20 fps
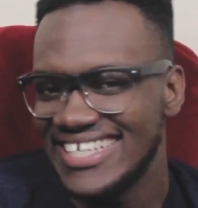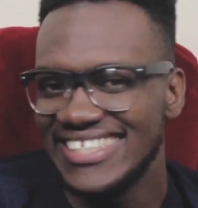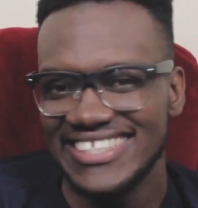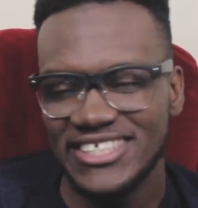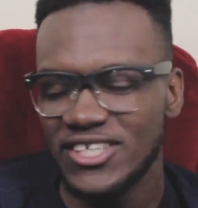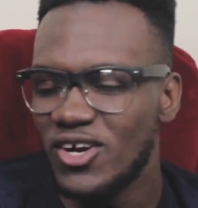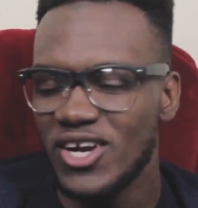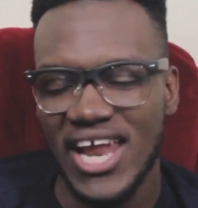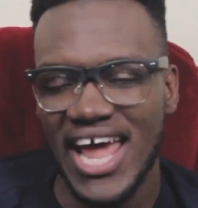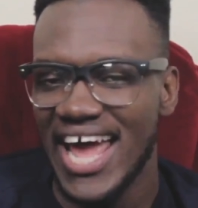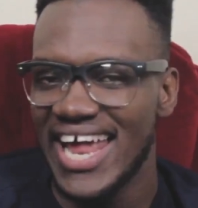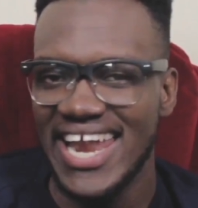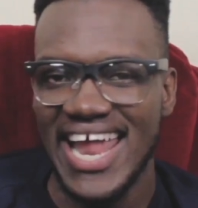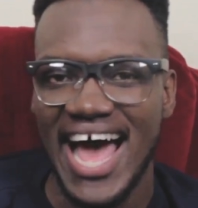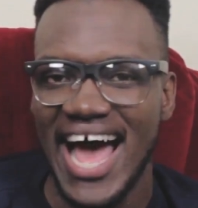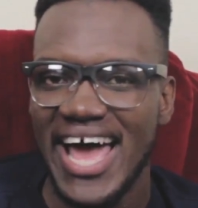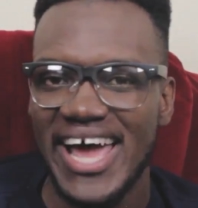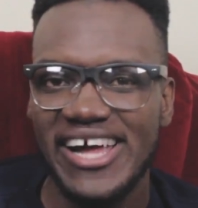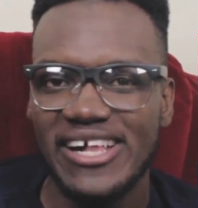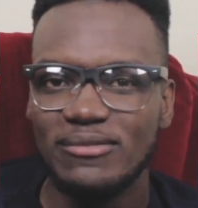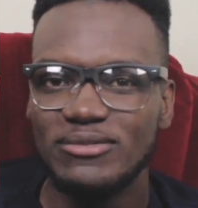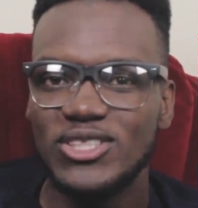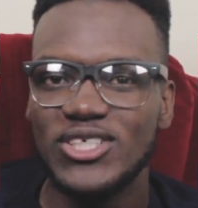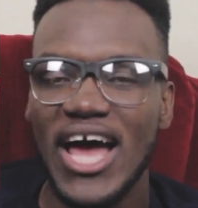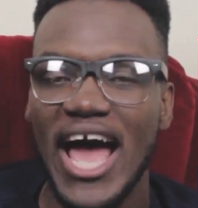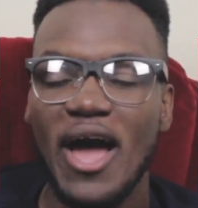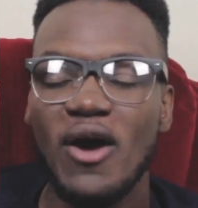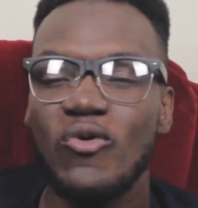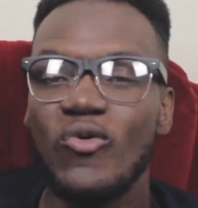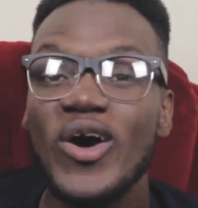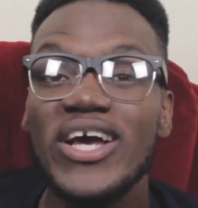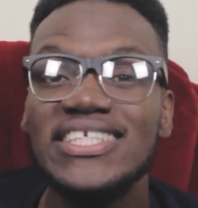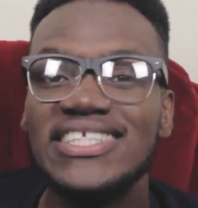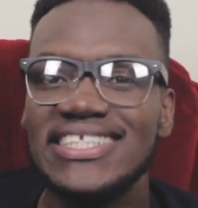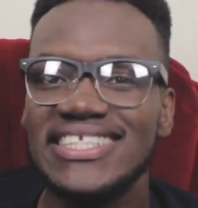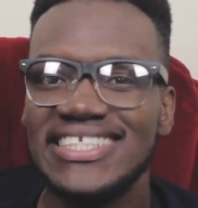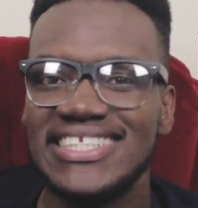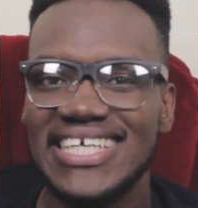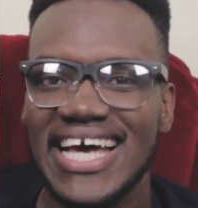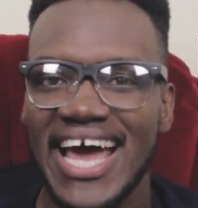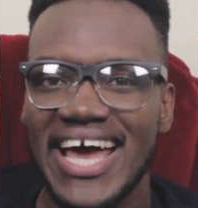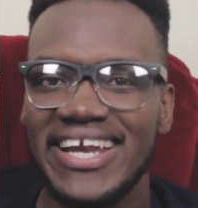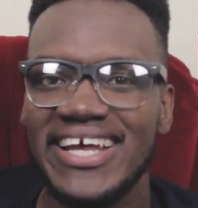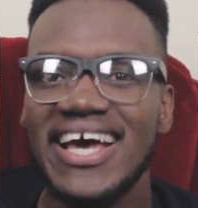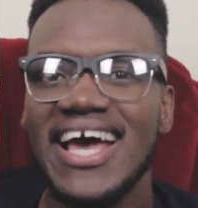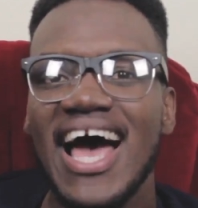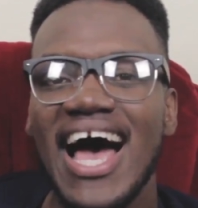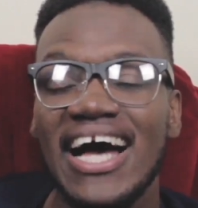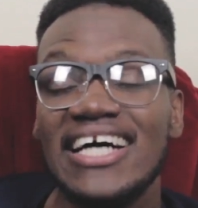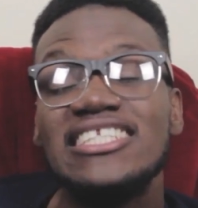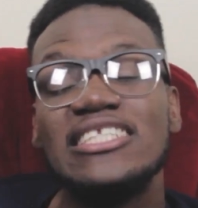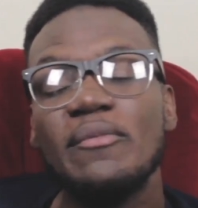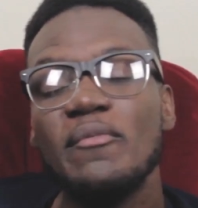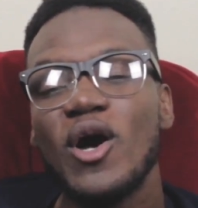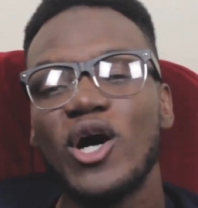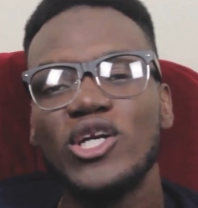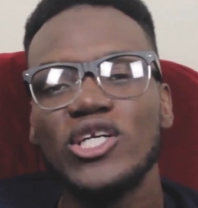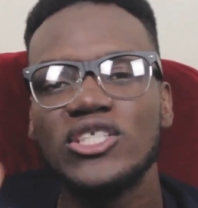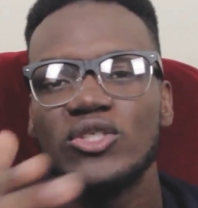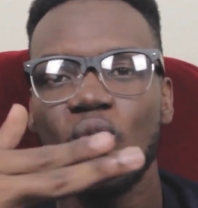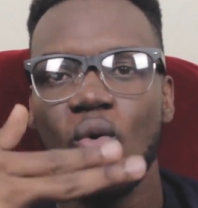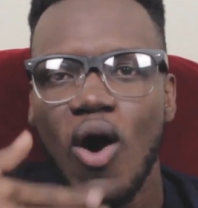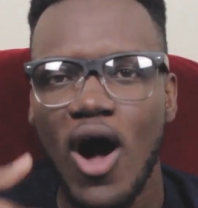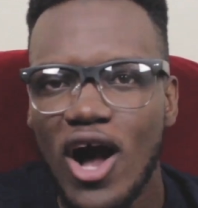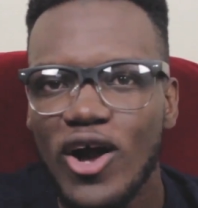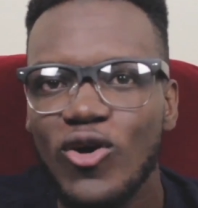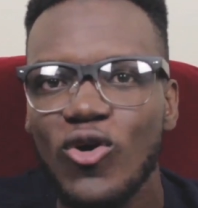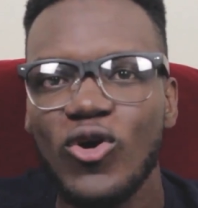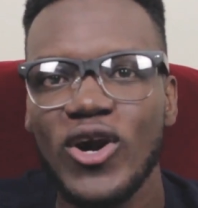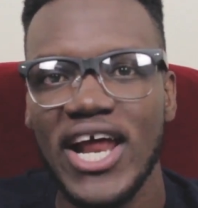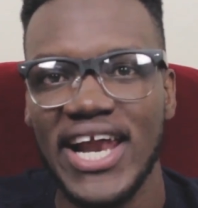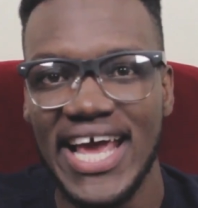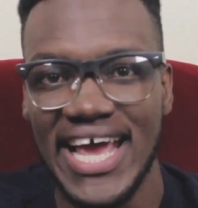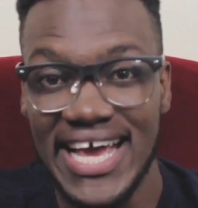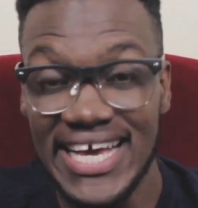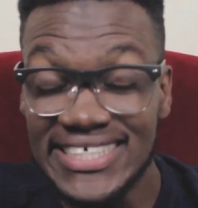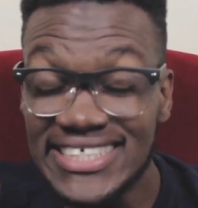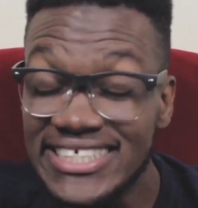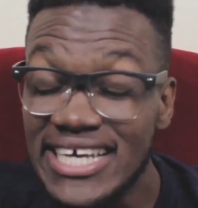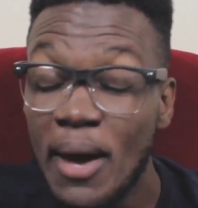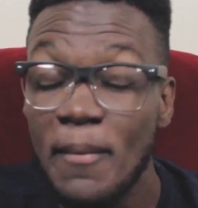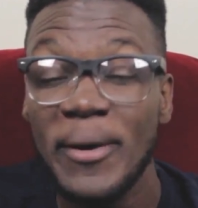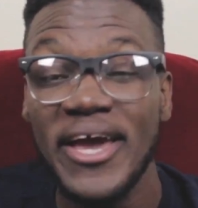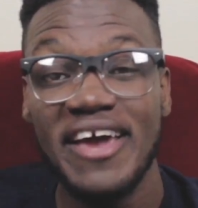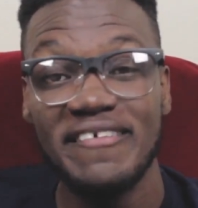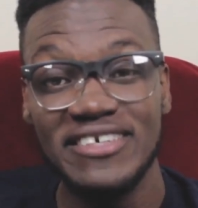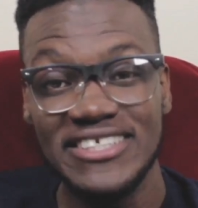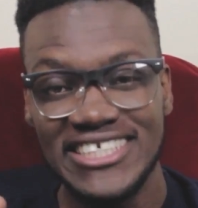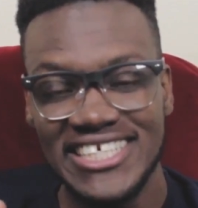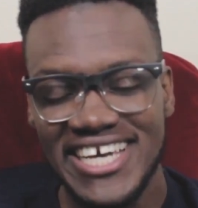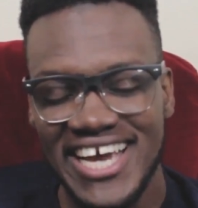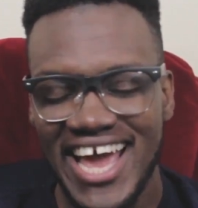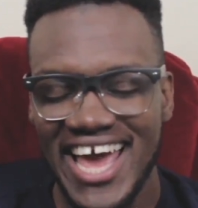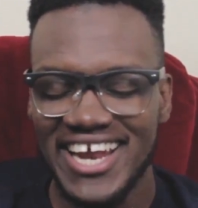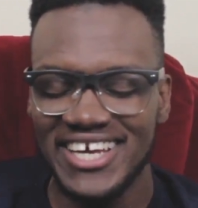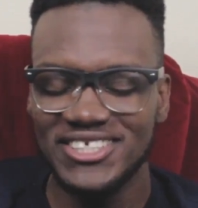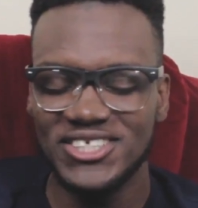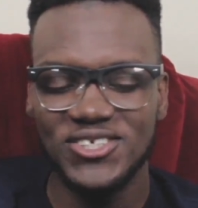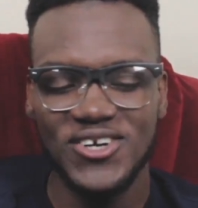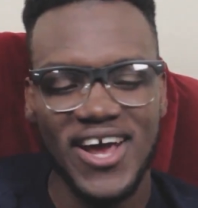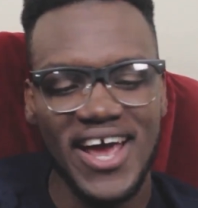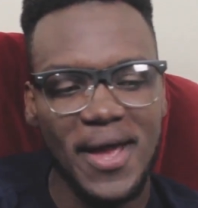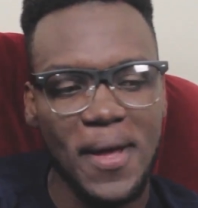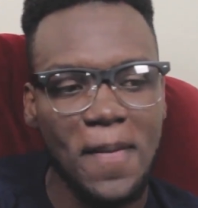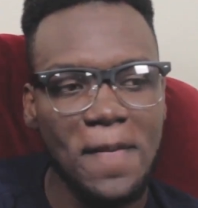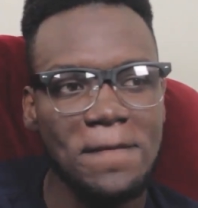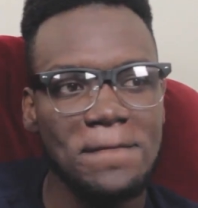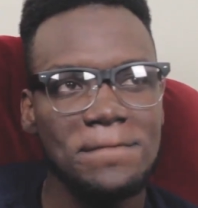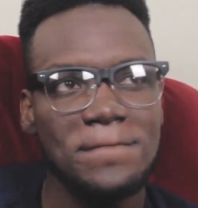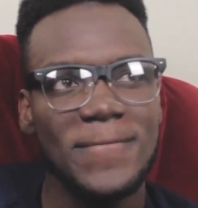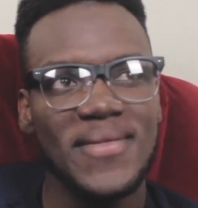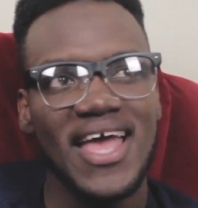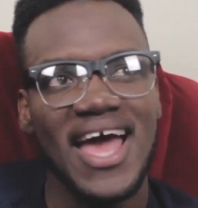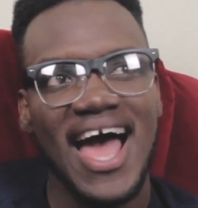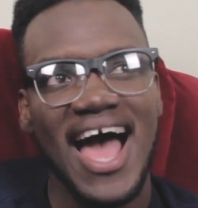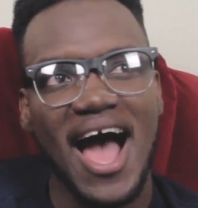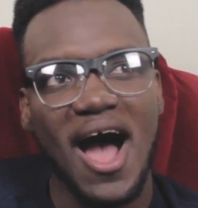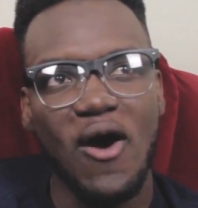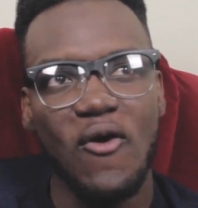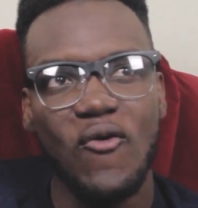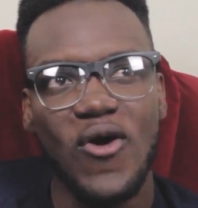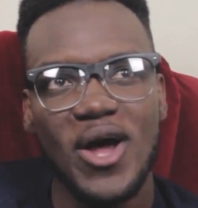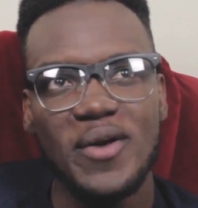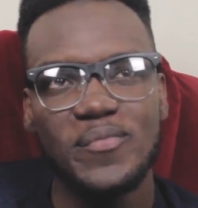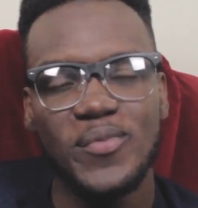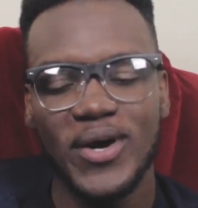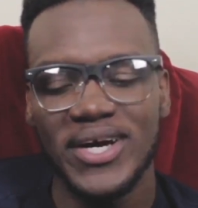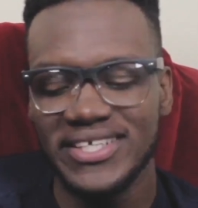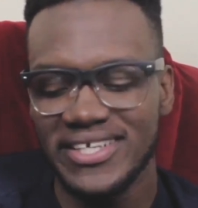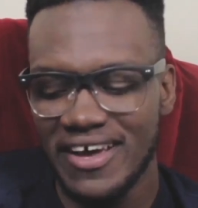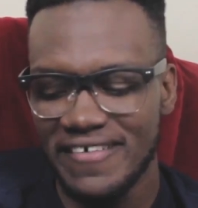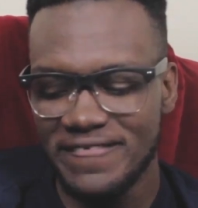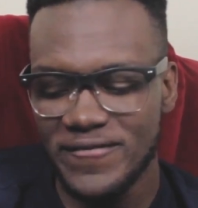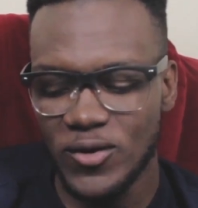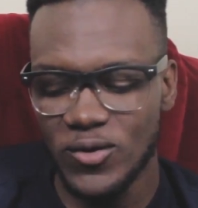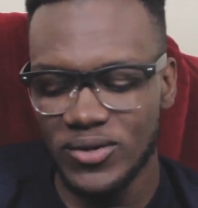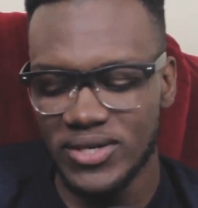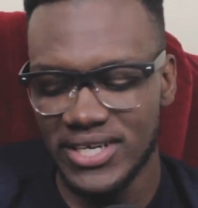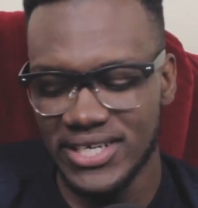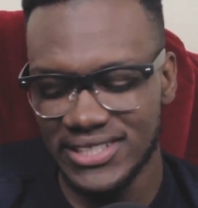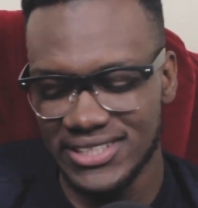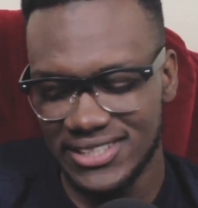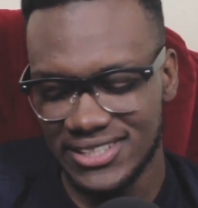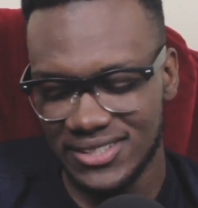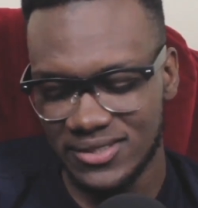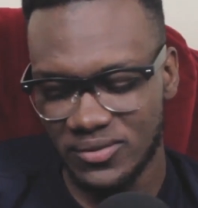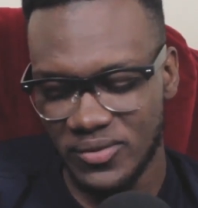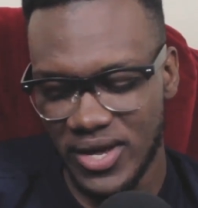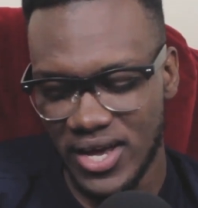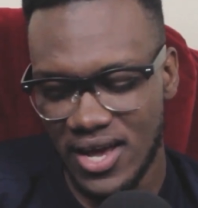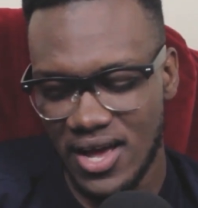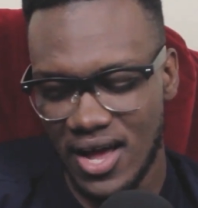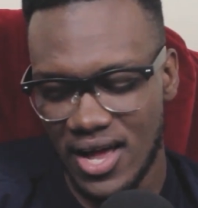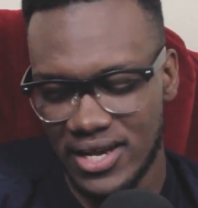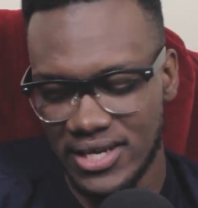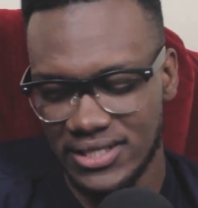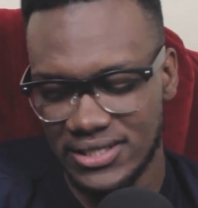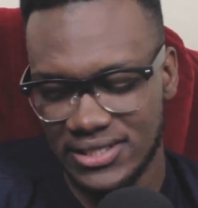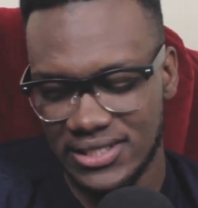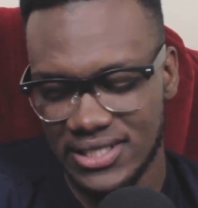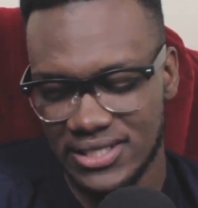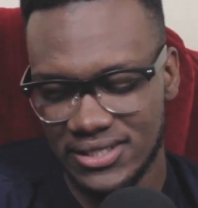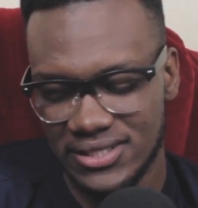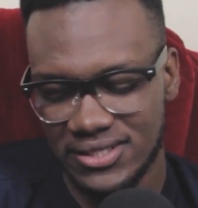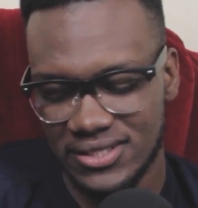the sunlight now helps. So I went inside and said, I'm going to just walk around at the AC and make everything kind of dry. At one point I found this, what do you call this